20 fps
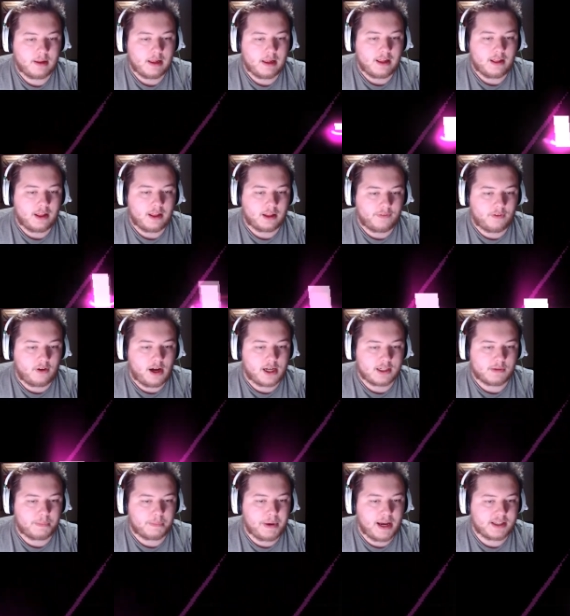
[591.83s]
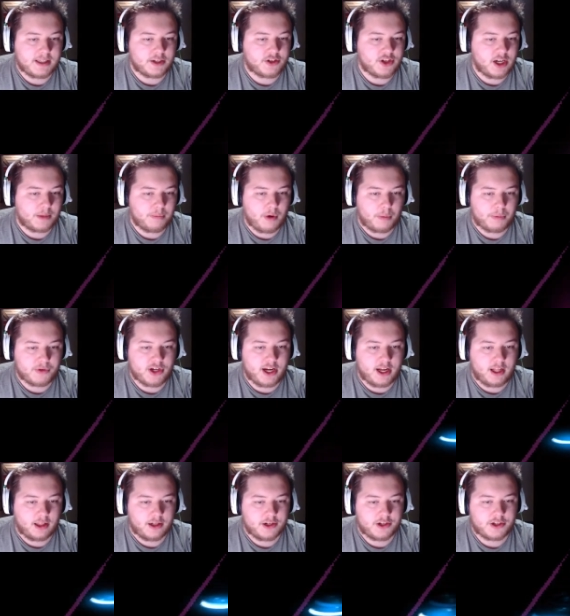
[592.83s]
Only for us, we passed the jump rope
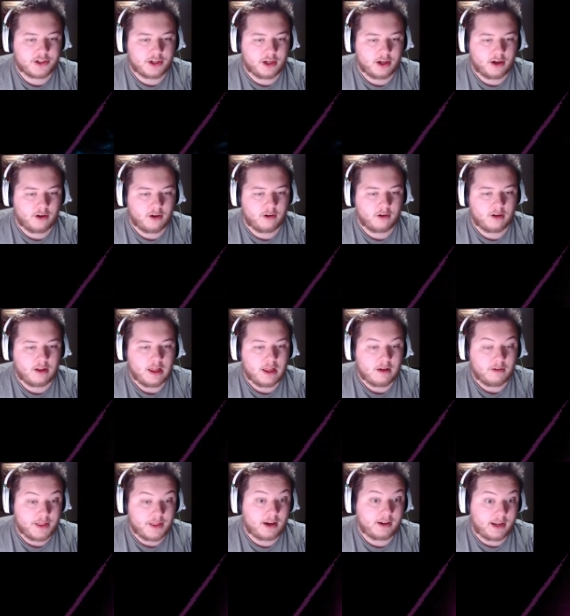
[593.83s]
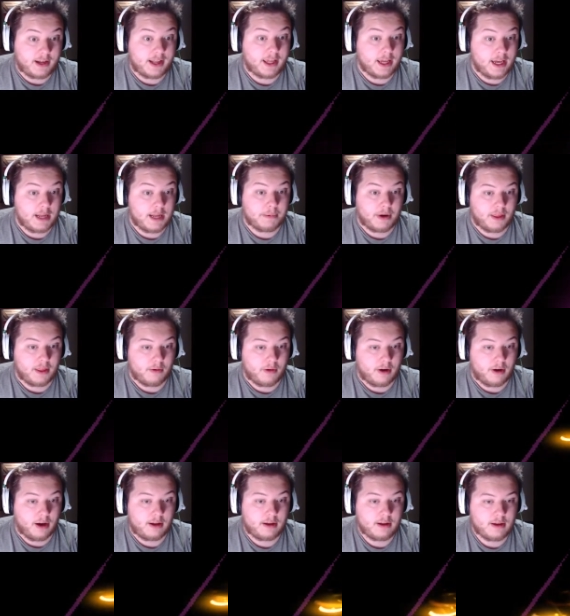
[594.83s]
challenge, so we're not getting hit, by the
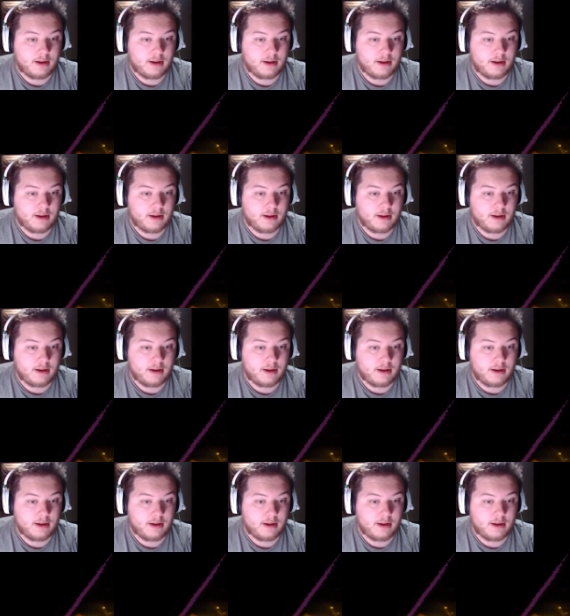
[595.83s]
way.